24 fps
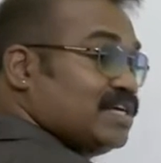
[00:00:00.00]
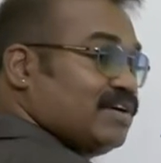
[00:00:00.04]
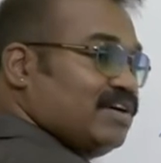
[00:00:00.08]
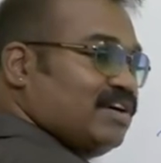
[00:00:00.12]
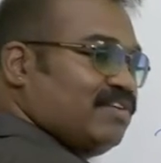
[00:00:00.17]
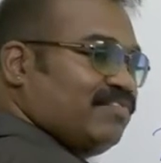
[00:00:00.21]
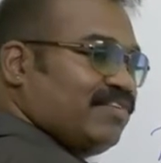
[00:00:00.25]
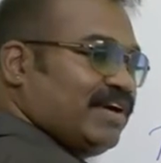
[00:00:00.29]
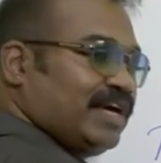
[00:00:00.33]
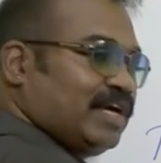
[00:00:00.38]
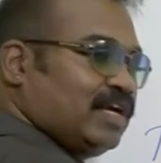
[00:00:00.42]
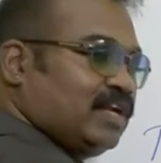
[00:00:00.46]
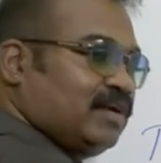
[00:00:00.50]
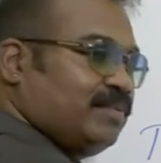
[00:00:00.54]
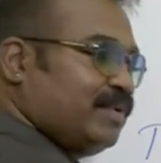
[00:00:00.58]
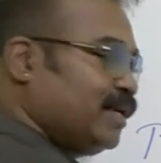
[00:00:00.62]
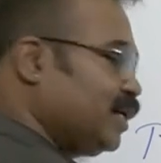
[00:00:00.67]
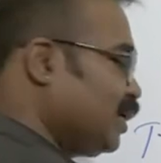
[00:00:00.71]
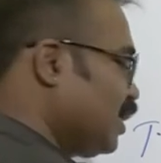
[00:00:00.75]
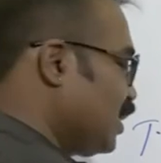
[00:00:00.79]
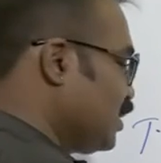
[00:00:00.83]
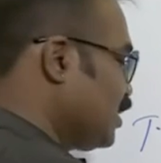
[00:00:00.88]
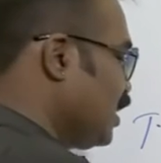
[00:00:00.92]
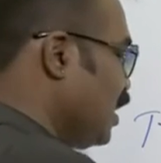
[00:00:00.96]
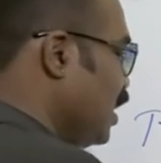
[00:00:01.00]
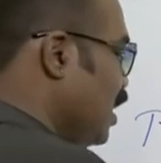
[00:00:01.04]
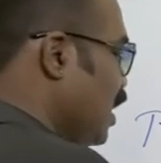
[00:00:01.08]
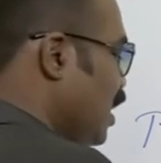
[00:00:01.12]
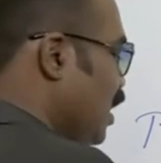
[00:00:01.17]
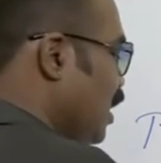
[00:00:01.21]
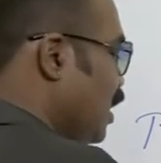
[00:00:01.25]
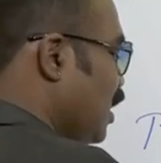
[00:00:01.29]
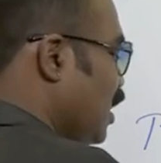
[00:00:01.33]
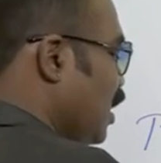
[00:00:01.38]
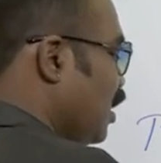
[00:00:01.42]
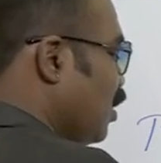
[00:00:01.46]
75 kilometers,
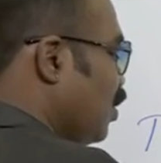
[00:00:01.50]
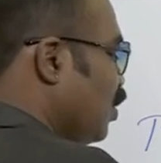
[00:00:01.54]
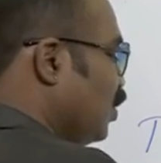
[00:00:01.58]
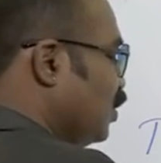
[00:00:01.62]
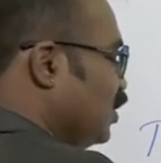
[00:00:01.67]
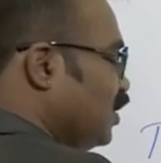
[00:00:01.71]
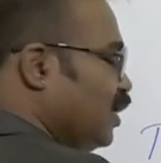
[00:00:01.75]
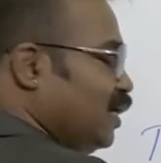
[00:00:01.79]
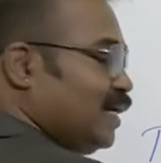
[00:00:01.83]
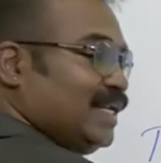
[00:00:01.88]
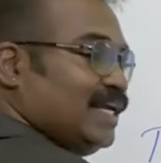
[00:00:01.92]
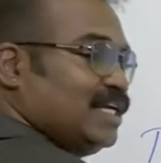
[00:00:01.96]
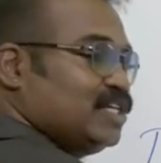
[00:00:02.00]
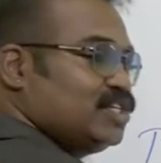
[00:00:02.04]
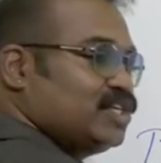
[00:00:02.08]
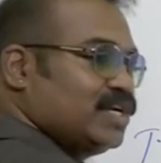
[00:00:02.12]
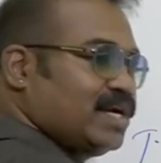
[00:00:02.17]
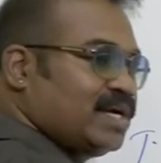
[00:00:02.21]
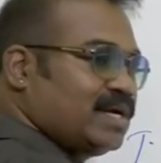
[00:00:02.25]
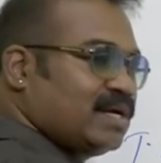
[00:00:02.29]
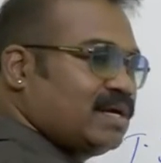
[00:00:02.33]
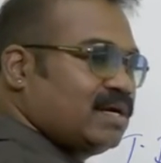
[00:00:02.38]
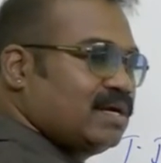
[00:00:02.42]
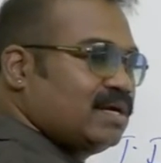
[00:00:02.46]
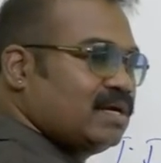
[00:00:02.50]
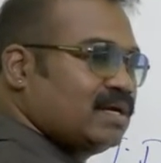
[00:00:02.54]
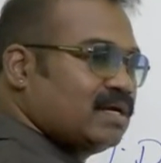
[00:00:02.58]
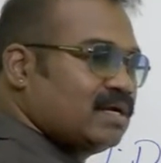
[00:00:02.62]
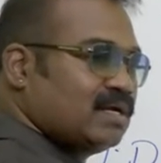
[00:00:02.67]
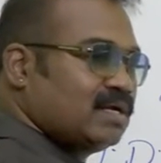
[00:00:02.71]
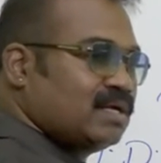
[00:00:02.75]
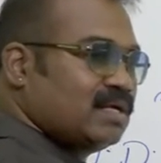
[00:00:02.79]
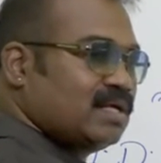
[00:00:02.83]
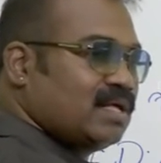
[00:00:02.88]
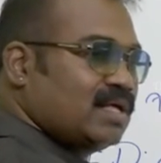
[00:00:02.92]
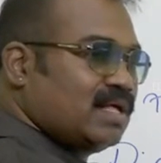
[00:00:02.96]
Gangotri Glacier
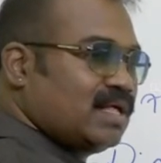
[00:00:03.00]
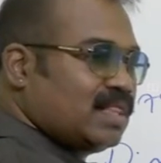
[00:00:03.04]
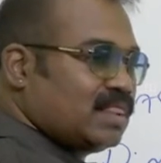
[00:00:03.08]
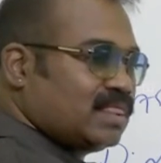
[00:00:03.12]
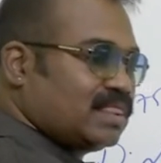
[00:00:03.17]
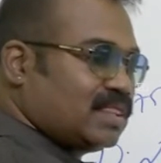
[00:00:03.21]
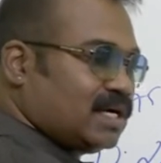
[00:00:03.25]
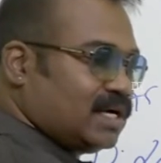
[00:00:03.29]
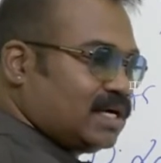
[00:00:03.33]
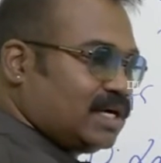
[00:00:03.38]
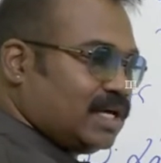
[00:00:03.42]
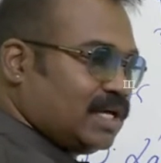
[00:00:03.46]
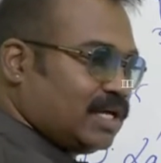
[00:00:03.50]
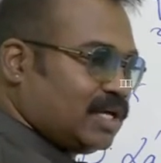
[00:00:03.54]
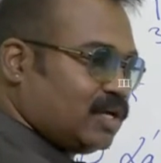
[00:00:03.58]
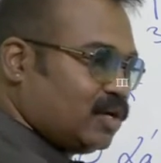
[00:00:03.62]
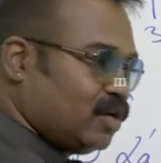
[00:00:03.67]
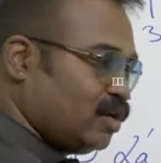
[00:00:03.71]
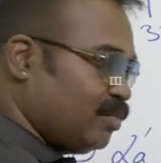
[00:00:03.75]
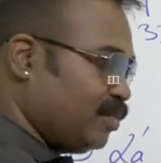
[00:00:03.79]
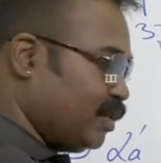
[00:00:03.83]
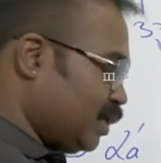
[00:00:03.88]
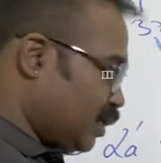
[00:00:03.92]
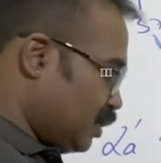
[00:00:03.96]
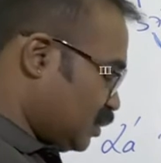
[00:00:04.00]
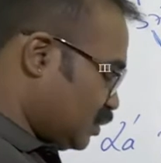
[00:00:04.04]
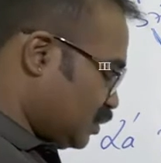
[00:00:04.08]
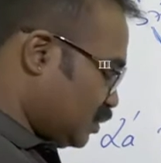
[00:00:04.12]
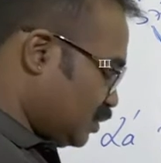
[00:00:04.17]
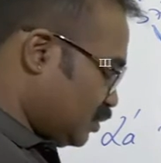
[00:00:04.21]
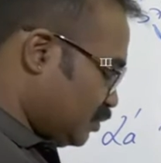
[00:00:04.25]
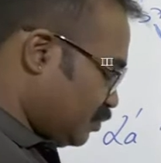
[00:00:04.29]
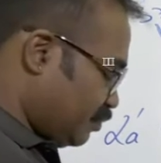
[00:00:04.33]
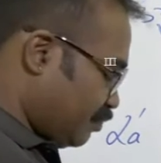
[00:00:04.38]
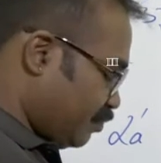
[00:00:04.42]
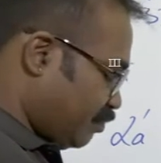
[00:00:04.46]
30
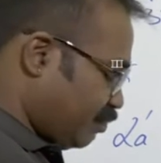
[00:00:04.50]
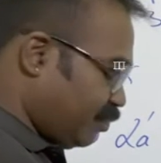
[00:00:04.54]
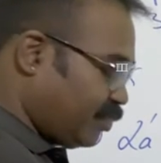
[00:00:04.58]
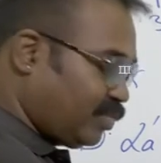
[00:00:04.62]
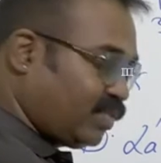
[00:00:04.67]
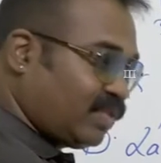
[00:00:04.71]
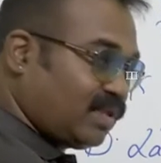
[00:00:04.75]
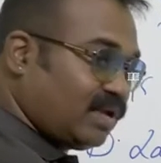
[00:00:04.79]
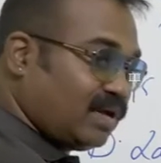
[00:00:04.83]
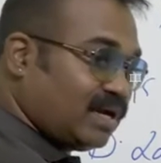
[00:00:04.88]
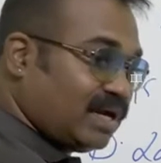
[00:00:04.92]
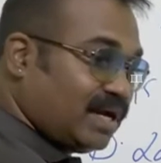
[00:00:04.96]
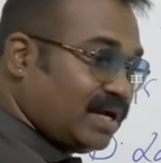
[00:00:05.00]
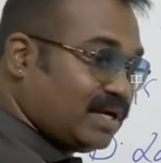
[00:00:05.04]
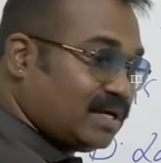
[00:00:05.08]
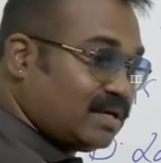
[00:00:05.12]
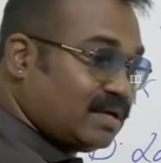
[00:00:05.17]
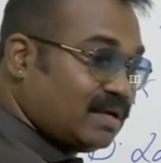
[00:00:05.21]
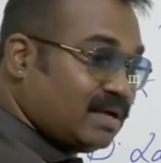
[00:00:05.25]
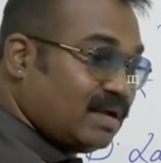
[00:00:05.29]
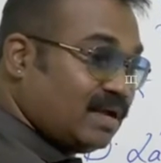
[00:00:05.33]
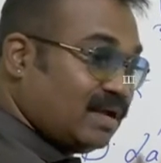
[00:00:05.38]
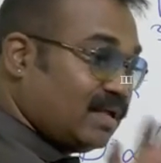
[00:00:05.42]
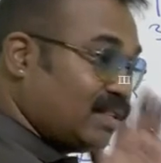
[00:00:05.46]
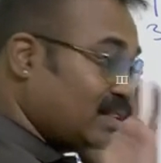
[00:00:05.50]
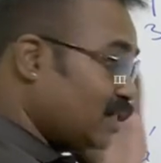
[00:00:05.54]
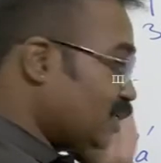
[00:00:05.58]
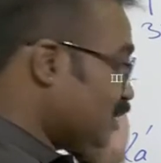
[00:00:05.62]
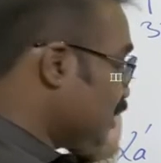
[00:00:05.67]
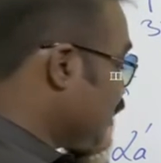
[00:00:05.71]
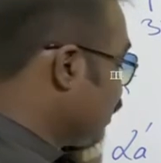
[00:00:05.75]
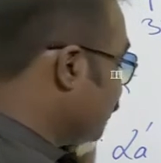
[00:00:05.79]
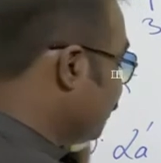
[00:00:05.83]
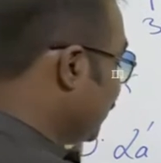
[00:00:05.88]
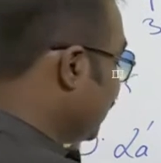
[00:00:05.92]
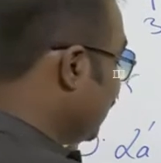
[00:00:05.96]
kilometers. Right?
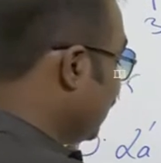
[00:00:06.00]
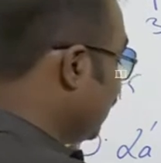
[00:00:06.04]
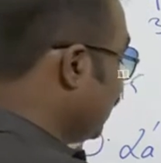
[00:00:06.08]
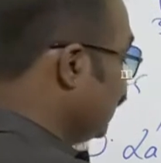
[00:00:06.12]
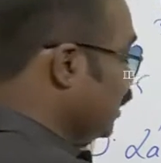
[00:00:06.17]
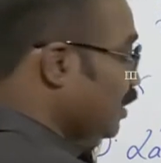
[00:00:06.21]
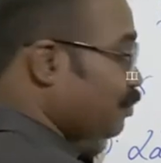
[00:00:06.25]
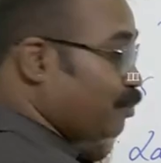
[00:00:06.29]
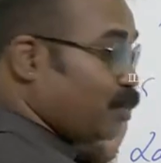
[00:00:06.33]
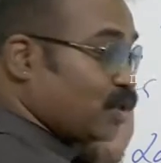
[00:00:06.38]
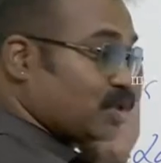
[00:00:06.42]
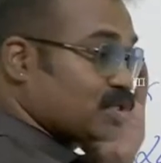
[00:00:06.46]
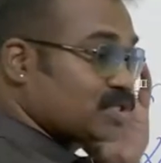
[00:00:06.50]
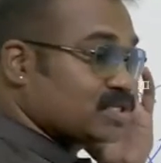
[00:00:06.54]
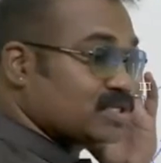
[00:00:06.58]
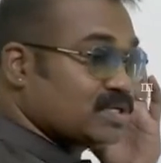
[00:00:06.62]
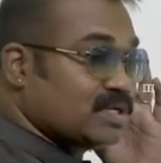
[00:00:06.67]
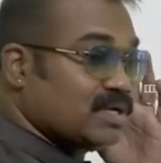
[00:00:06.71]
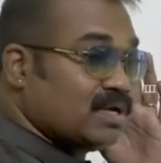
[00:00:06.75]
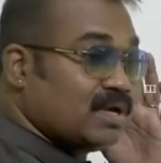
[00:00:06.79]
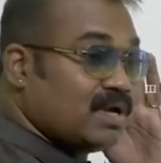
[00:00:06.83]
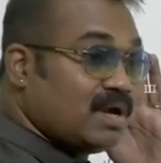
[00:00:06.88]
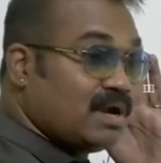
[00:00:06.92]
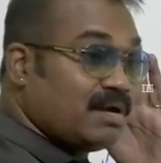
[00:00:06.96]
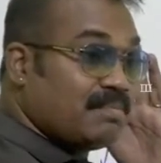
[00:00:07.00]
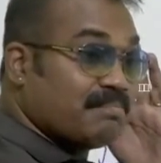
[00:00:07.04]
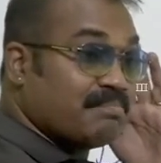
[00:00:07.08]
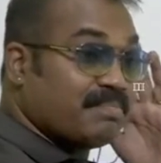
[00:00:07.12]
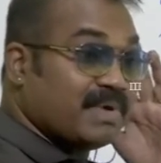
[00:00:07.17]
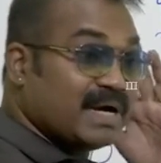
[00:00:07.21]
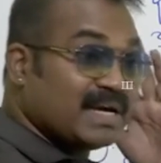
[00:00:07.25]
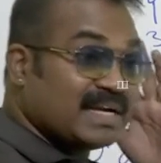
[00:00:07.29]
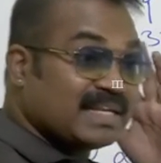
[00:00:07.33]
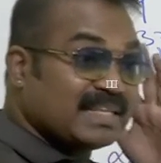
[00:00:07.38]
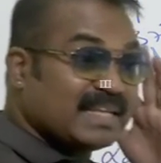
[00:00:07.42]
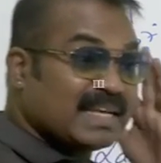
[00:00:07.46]
This is present in the books.
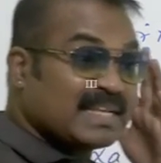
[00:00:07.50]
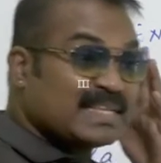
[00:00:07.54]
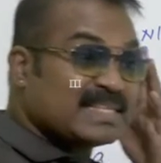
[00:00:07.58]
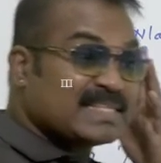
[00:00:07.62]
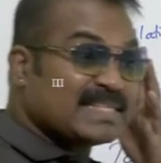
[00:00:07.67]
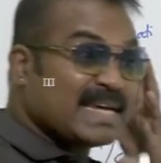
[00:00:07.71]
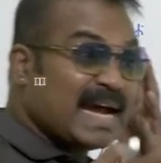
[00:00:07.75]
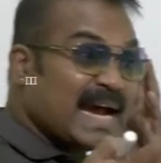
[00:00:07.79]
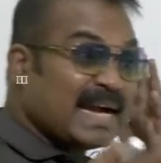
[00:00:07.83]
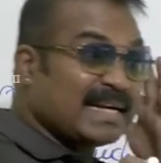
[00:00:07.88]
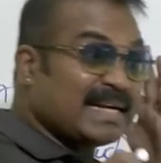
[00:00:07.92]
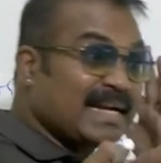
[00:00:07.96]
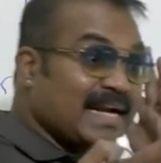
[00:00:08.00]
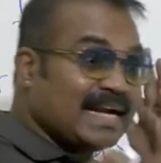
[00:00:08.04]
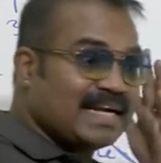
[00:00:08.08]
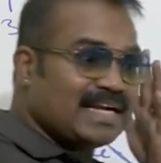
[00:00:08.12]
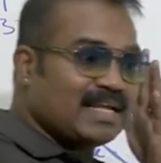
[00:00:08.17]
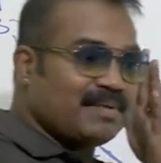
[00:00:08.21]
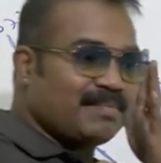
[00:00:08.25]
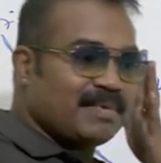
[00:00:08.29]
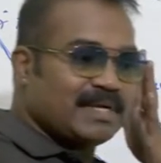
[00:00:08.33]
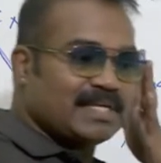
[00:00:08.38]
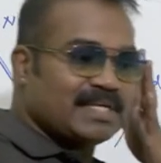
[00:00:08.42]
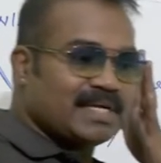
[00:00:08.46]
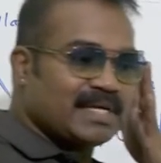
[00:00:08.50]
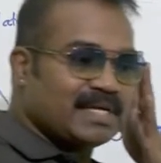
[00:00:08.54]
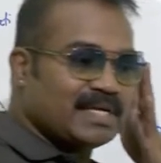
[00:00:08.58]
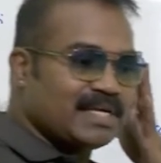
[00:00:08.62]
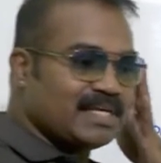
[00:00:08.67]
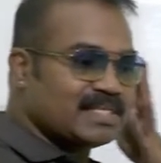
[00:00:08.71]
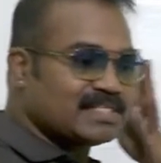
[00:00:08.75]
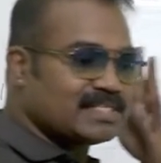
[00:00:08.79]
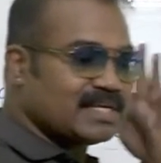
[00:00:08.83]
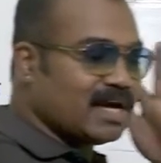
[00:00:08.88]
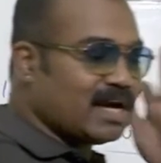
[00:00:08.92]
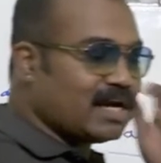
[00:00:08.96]
But the satellite
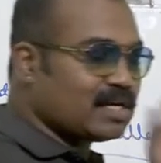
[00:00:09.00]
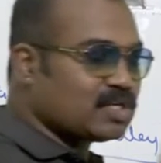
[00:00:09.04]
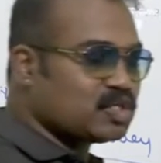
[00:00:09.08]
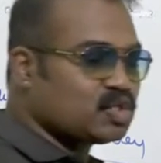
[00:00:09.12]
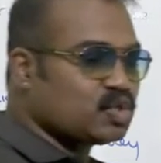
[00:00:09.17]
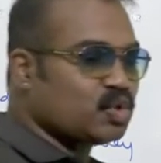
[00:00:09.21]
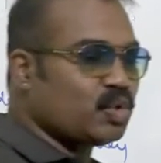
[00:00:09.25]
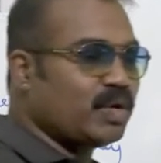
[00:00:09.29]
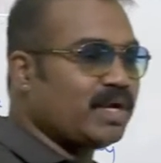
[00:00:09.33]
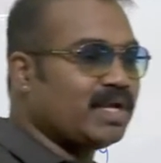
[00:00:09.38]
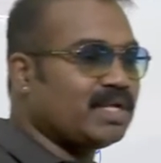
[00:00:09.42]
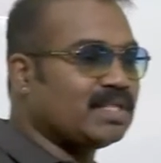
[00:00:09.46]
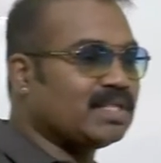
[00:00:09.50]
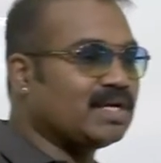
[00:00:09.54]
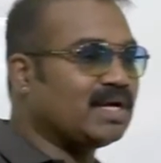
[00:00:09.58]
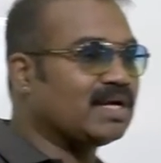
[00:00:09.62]
imageries are showing